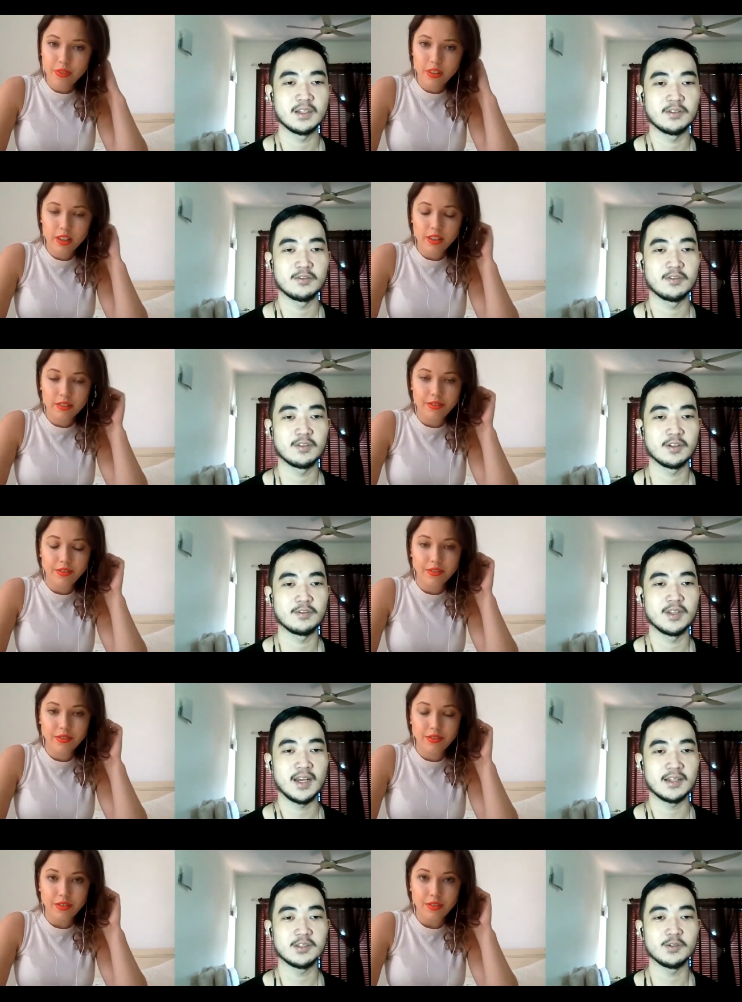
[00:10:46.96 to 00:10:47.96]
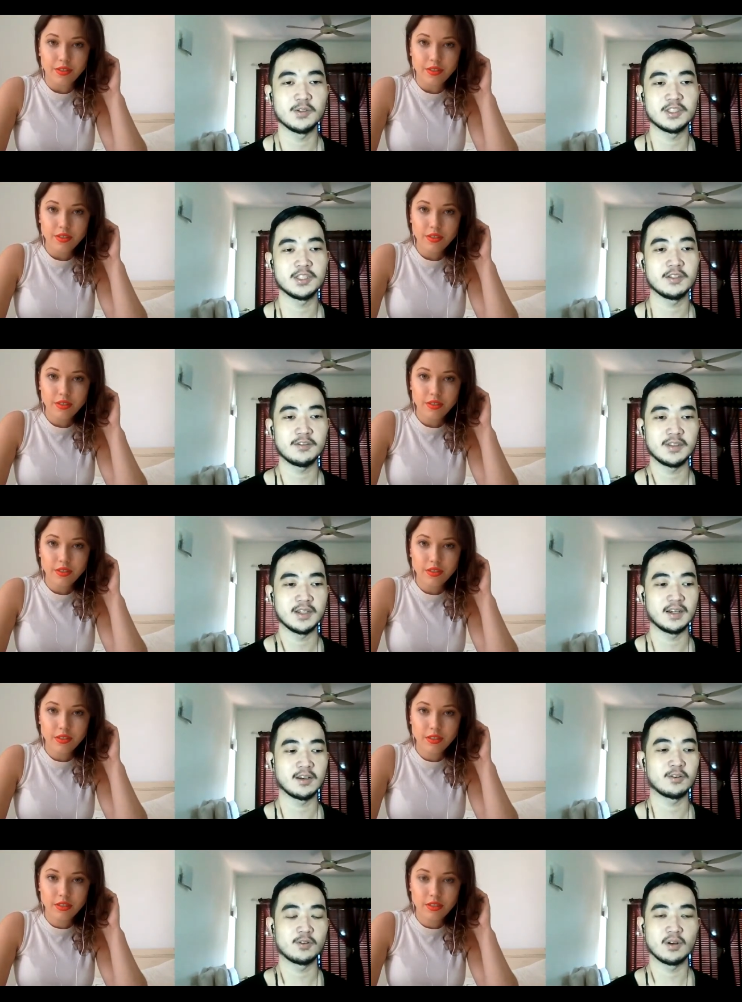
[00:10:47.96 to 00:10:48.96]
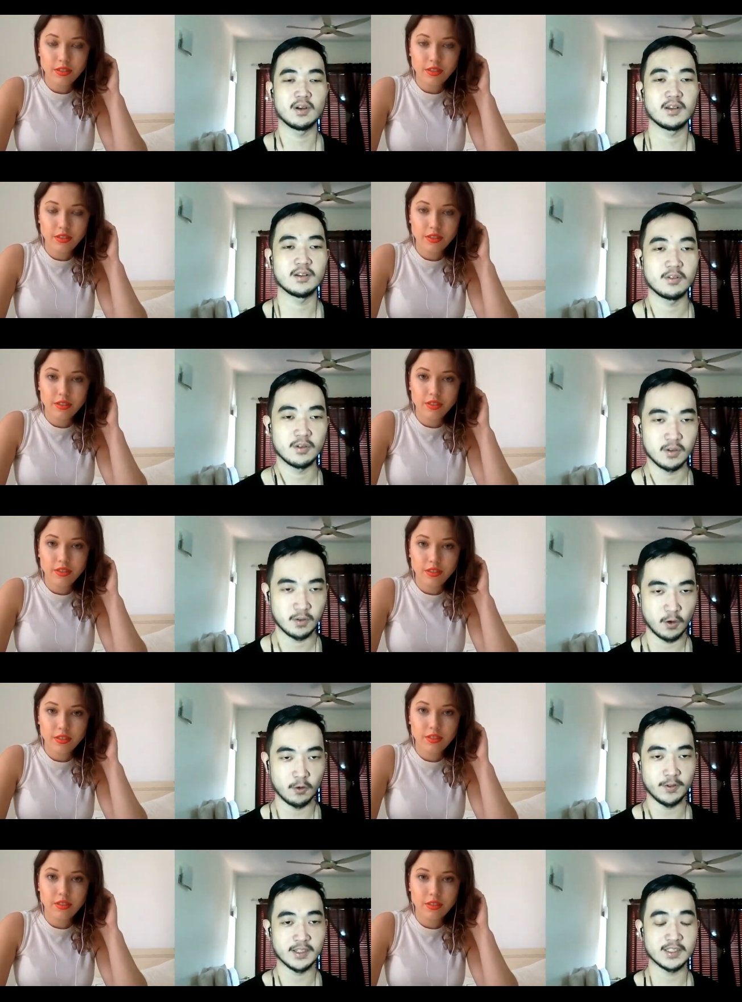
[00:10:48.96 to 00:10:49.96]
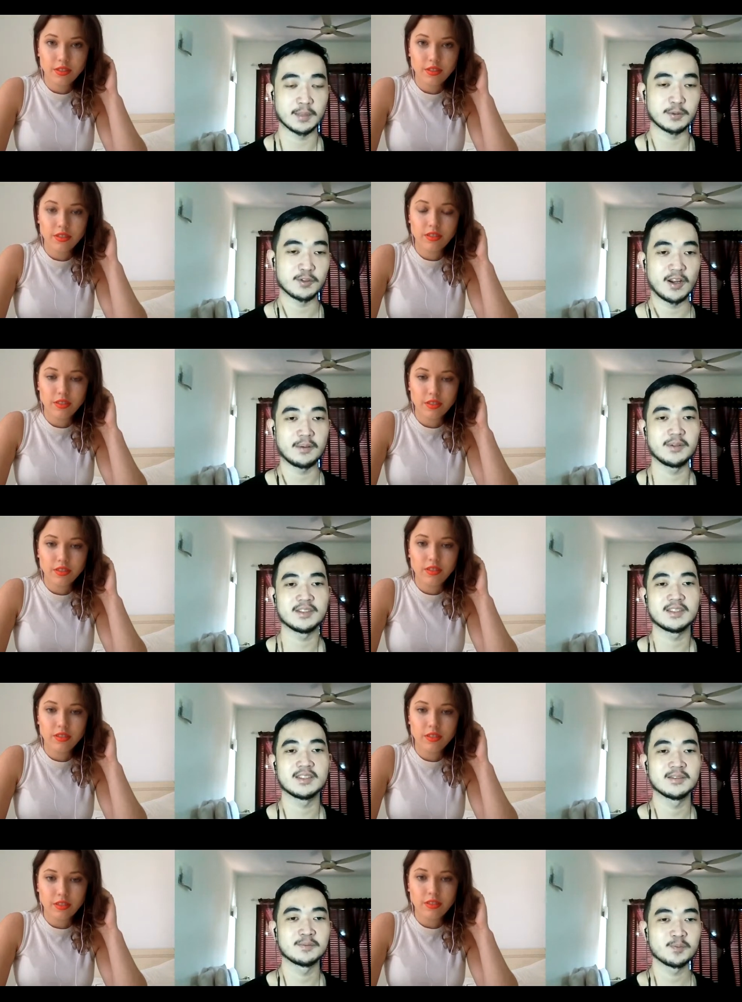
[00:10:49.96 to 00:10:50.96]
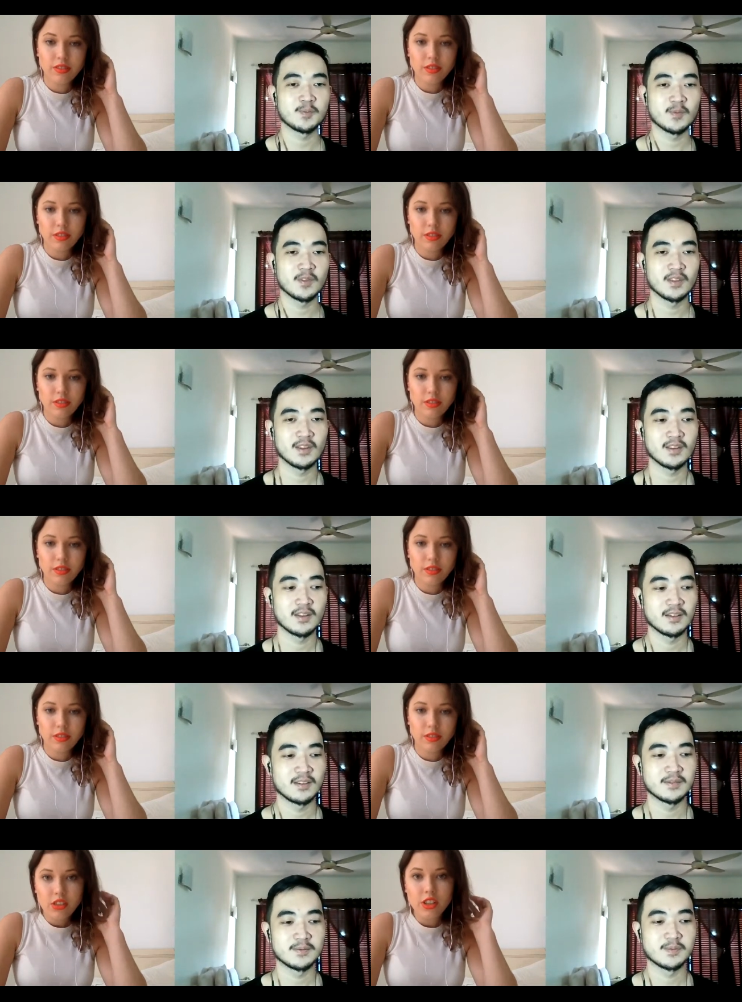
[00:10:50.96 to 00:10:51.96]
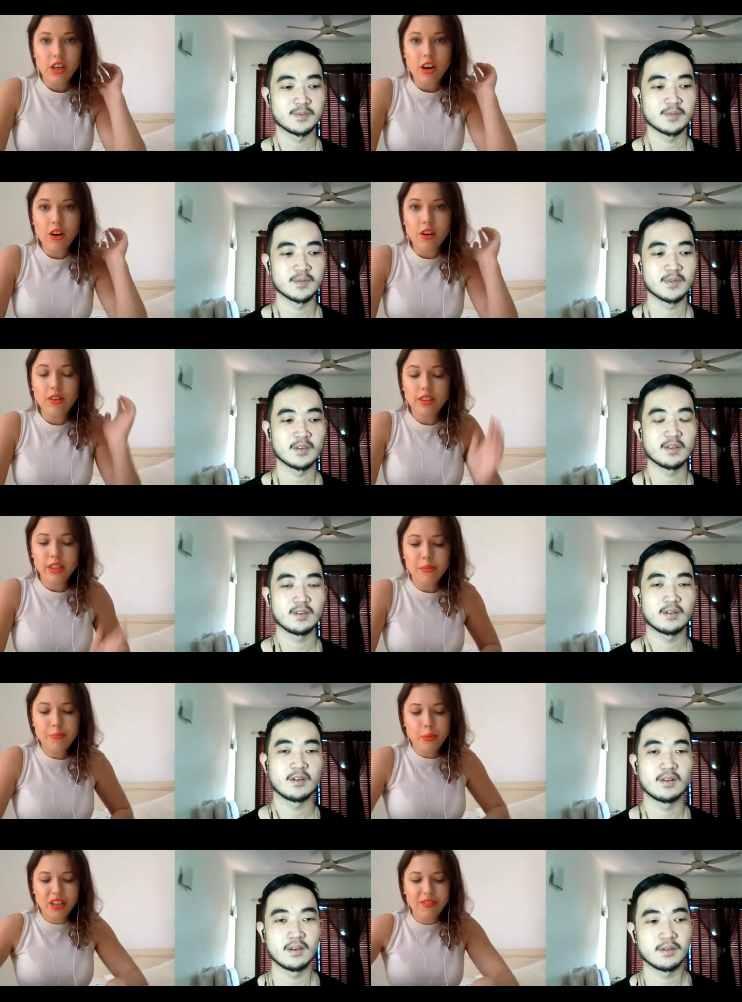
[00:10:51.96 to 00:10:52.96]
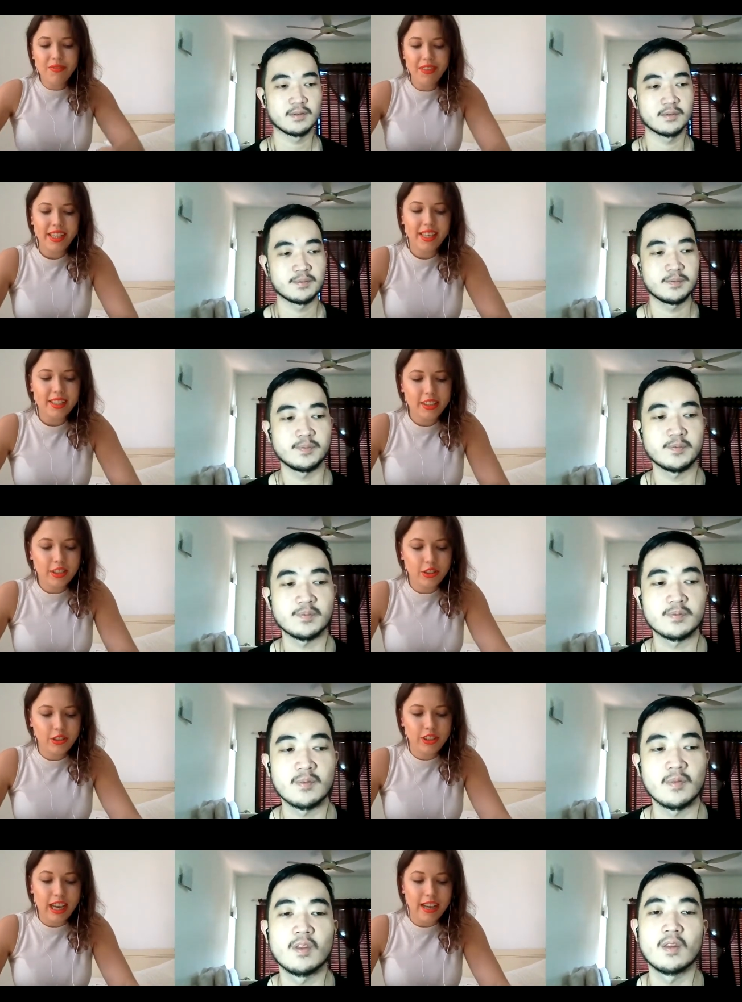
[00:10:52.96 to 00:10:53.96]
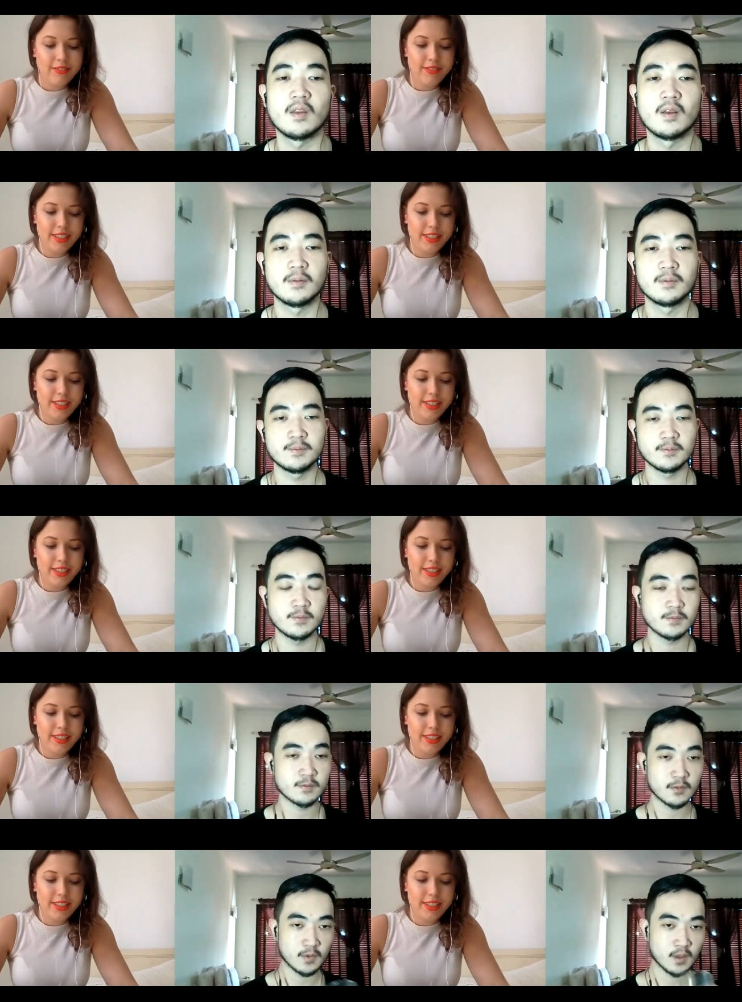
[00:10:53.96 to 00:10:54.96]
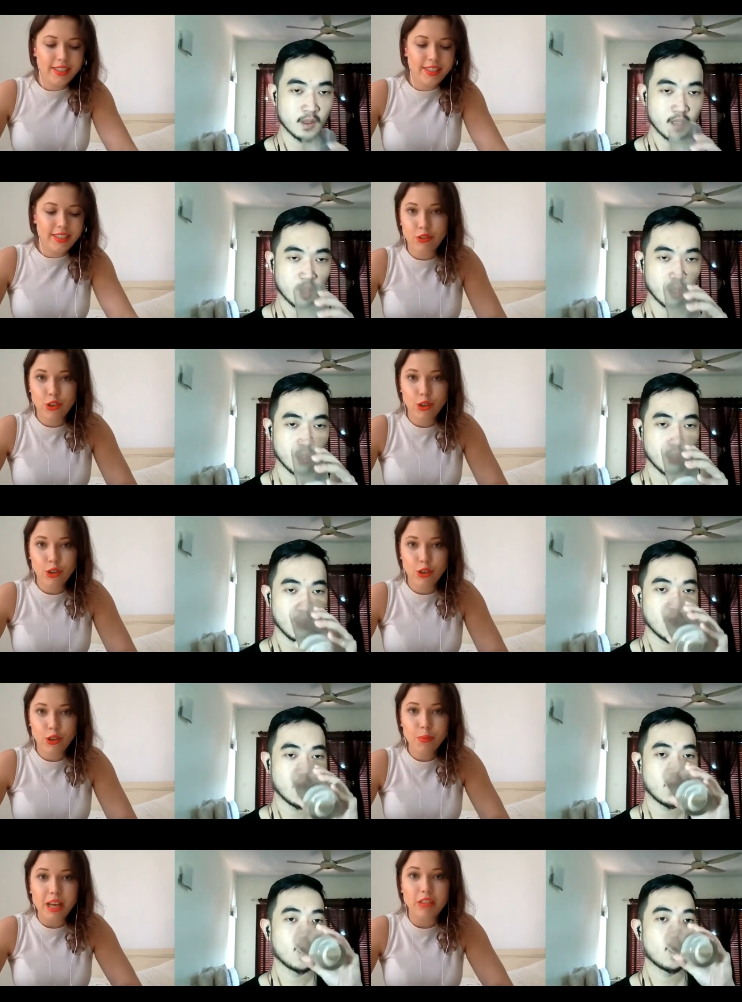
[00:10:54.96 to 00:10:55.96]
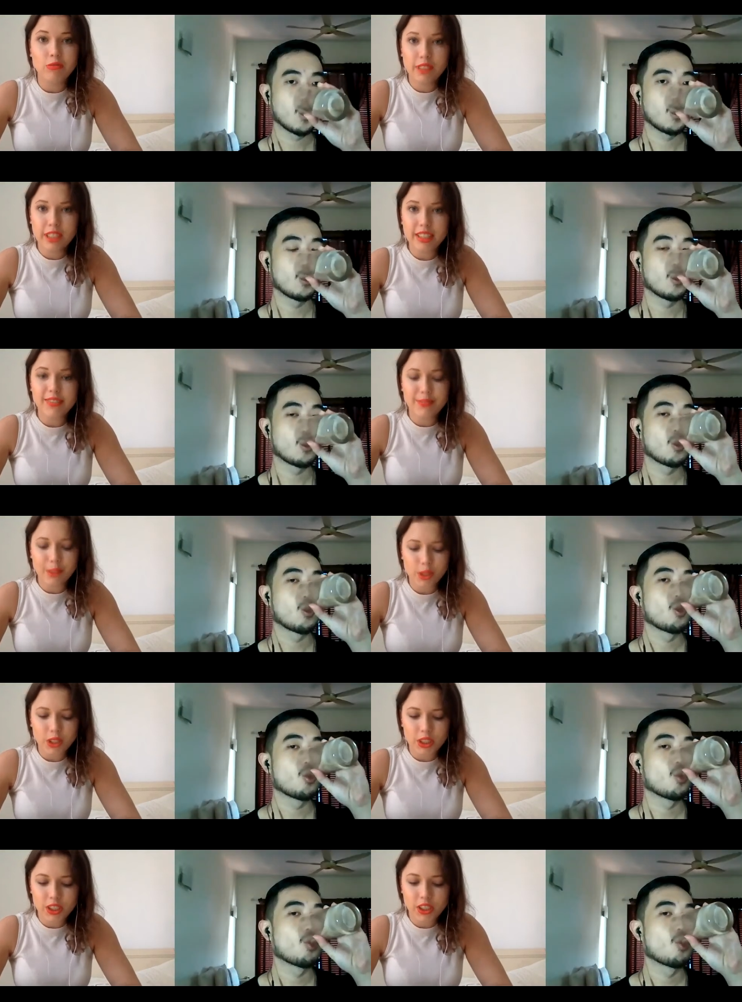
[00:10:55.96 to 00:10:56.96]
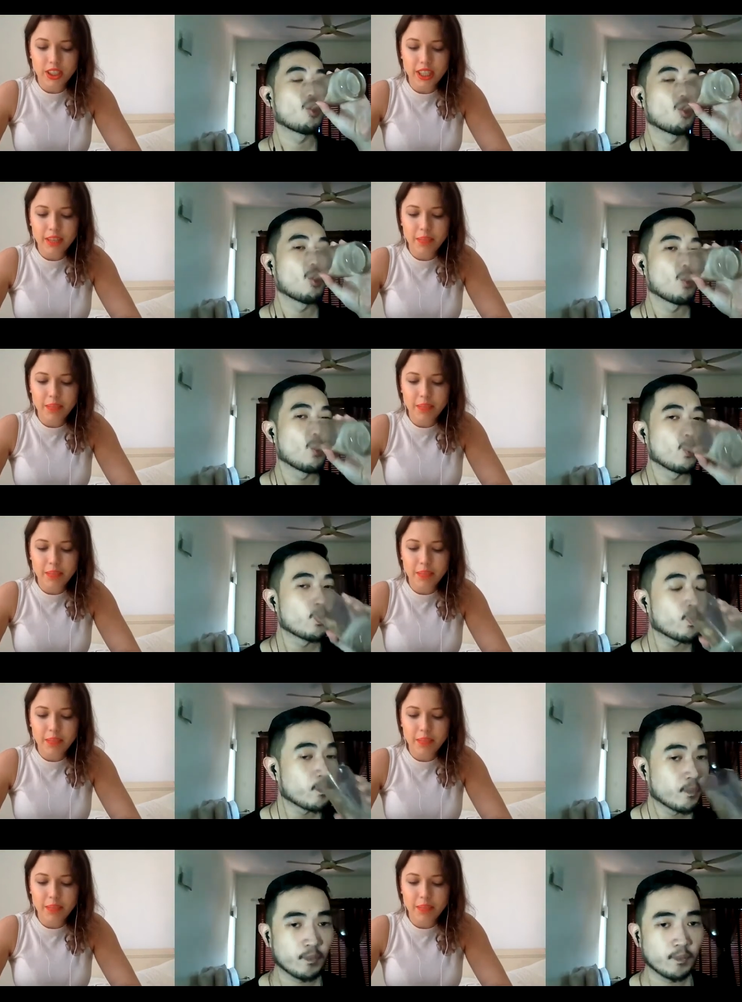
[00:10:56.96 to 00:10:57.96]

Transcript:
Speaker 1: you've you've done to achieve the growth in subscribers?
Speaker 2: So the important thing is to dive deep into the platform and really focus on it because we had